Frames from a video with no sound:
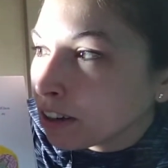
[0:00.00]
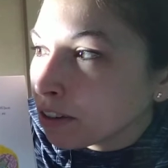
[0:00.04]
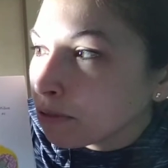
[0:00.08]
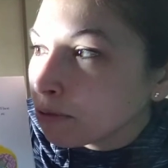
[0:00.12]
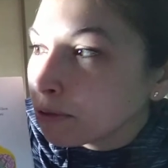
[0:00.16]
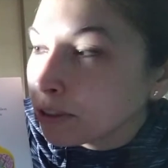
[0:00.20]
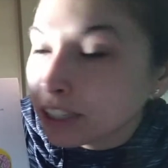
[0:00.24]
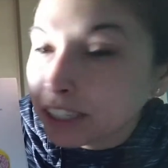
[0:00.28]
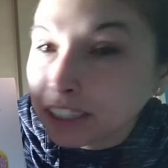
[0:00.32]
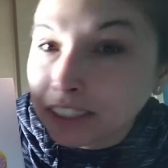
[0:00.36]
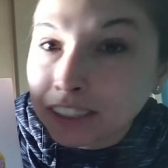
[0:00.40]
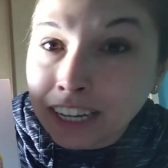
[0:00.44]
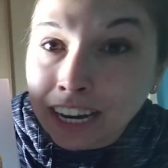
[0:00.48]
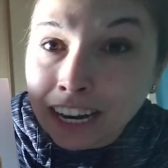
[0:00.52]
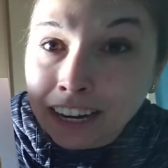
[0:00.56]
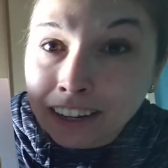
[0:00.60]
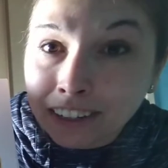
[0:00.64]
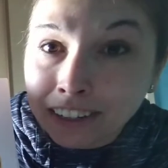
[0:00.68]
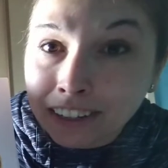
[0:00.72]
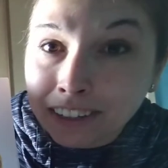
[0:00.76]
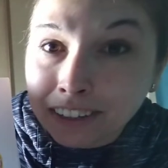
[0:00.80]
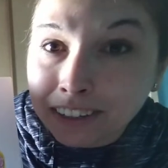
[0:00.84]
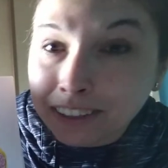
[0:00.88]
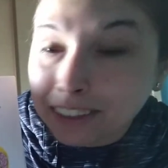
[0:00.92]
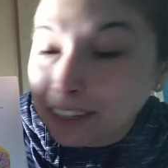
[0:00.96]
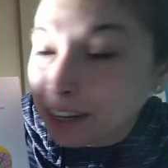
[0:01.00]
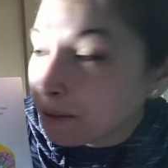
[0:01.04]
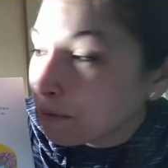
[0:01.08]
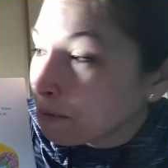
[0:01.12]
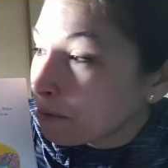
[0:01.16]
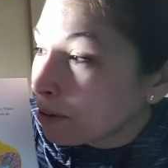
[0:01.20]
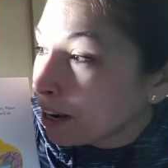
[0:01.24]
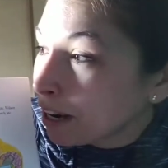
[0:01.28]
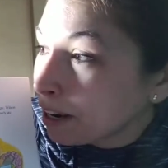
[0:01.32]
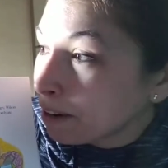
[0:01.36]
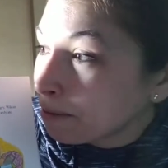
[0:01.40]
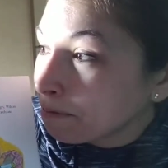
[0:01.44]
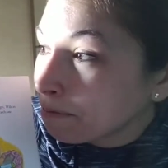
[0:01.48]
was exactly the same
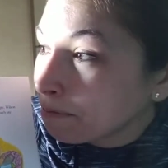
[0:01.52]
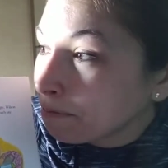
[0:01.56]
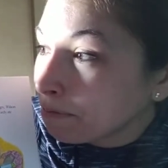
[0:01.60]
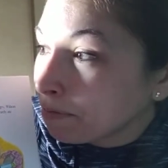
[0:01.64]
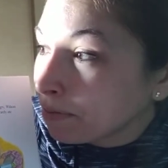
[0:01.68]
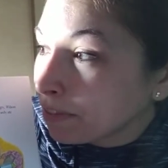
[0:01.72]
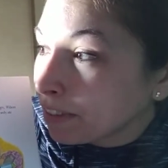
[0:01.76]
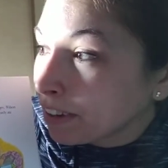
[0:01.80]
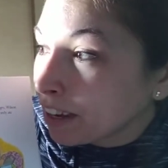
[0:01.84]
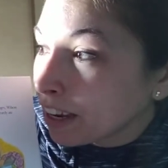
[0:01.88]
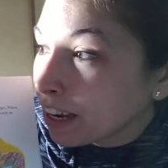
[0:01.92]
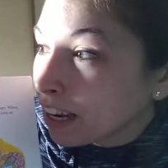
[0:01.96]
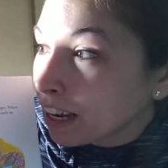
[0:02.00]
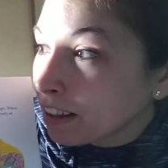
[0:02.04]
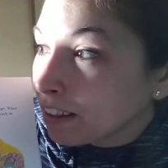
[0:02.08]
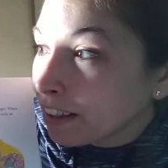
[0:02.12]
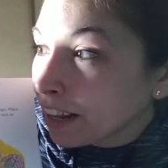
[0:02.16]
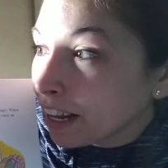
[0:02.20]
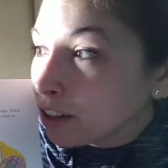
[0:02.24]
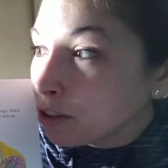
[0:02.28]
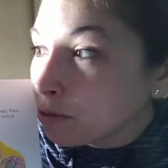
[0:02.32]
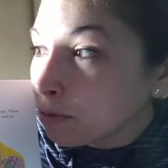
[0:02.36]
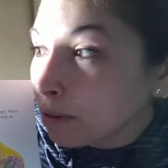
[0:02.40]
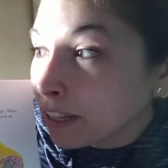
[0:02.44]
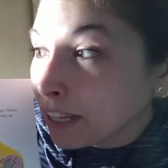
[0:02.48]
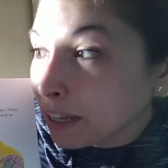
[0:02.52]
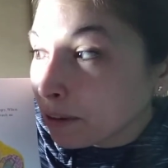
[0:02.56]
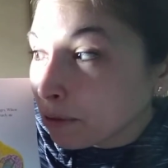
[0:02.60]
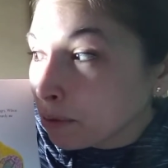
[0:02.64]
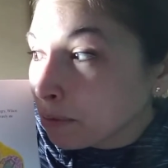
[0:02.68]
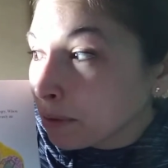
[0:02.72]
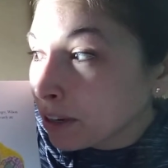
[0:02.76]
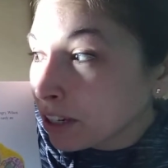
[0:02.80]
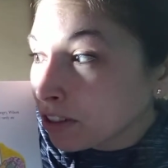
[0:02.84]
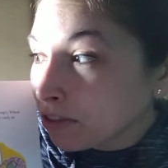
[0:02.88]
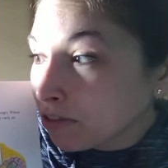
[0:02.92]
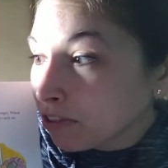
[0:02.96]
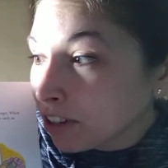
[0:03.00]
way. That's why they were
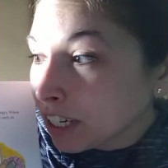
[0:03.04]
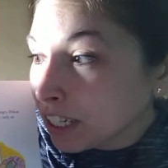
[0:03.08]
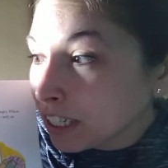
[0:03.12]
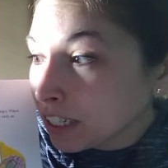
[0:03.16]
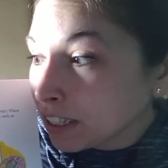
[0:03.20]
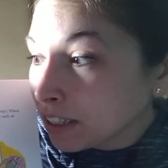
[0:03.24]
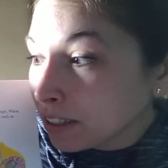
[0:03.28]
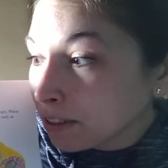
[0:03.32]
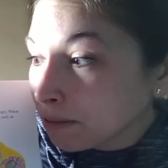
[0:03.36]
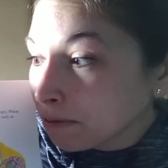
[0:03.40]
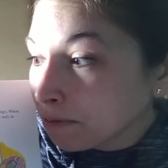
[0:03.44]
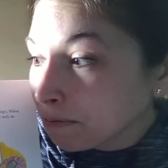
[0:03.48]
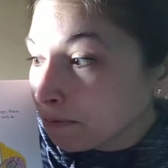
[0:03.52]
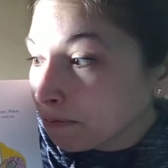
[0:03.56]
best friends.